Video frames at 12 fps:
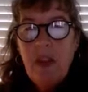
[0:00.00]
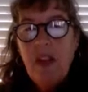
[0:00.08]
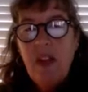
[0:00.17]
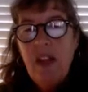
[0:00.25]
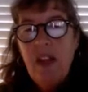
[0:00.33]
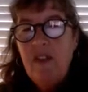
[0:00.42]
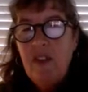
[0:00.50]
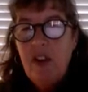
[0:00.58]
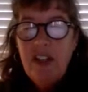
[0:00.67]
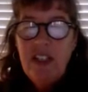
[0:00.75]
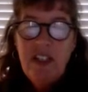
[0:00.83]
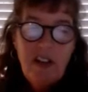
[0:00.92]
and I've
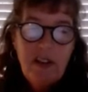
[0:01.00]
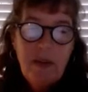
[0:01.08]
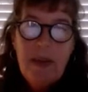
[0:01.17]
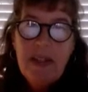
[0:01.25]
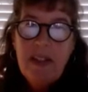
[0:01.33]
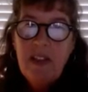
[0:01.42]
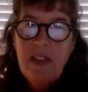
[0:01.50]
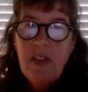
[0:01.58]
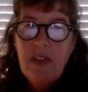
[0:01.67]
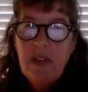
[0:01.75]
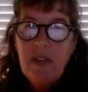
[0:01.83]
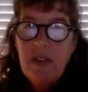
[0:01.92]
already talked about these other
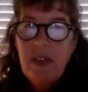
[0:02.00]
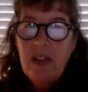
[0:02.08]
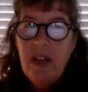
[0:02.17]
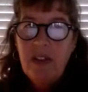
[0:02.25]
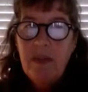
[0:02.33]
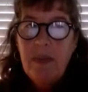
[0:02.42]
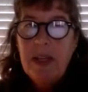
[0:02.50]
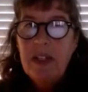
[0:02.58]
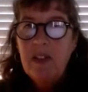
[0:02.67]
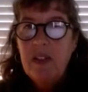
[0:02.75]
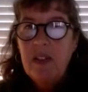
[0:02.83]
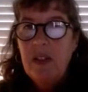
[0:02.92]

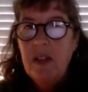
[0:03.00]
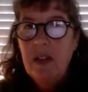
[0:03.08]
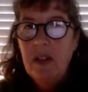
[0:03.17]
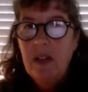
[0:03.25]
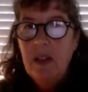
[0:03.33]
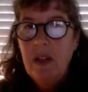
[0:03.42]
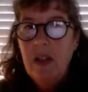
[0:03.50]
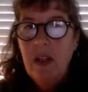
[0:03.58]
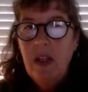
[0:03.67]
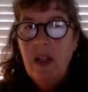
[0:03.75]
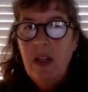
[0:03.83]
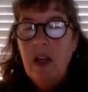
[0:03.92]
aspects.
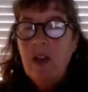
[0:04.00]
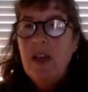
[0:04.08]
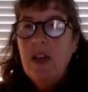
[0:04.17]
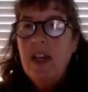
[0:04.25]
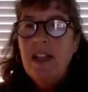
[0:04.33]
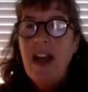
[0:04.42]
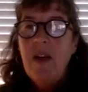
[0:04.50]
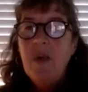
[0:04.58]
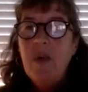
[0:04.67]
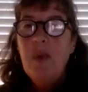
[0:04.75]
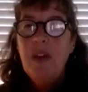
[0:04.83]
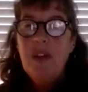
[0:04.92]
Okay, now we
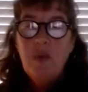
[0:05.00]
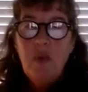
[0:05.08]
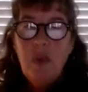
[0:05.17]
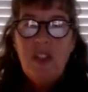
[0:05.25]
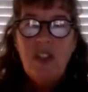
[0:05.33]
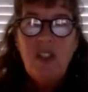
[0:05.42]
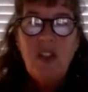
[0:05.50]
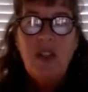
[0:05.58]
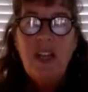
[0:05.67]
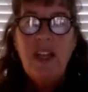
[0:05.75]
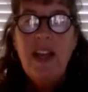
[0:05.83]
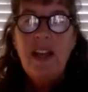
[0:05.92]
want to switch to
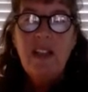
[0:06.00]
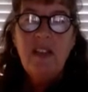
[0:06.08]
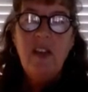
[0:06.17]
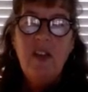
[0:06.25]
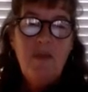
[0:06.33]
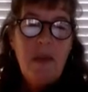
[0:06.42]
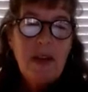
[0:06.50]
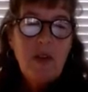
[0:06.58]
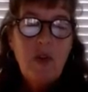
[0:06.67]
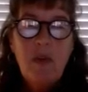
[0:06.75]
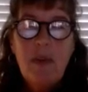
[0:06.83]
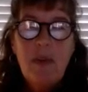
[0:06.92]
kinetics of
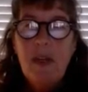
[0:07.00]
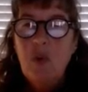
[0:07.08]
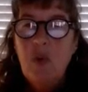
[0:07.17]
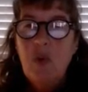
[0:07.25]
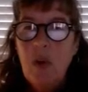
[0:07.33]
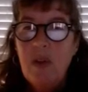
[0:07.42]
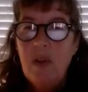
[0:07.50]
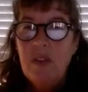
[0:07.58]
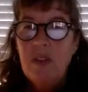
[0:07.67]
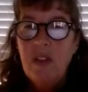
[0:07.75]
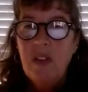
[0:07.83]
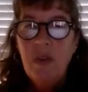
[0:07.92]
microbial growth.
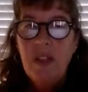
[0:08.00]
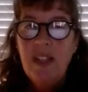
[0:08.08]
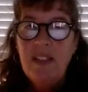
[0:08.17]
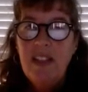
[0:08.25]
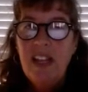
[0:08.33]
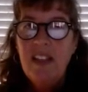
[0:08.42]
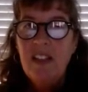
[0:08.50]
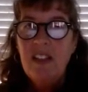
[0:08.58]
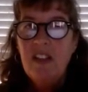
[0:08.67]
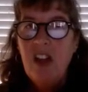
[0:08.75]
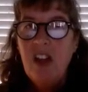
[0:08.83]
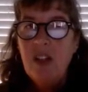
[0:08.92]
So in this case, it's
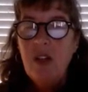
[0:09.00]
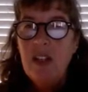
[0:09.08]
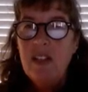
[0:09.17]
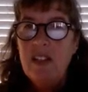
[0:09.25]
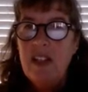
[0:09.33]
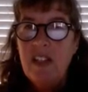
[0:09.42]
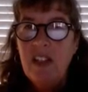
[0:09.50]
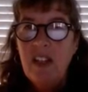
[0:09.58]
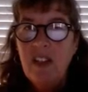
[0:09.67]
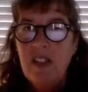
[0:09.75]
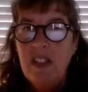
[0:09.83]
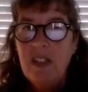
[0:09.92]
not utilization
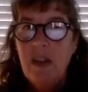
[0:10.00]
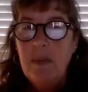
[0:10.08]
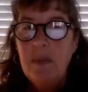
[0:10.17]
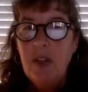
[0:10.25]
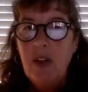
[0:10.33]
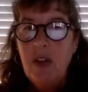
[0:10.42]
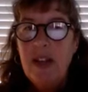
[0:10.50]
of a substrate,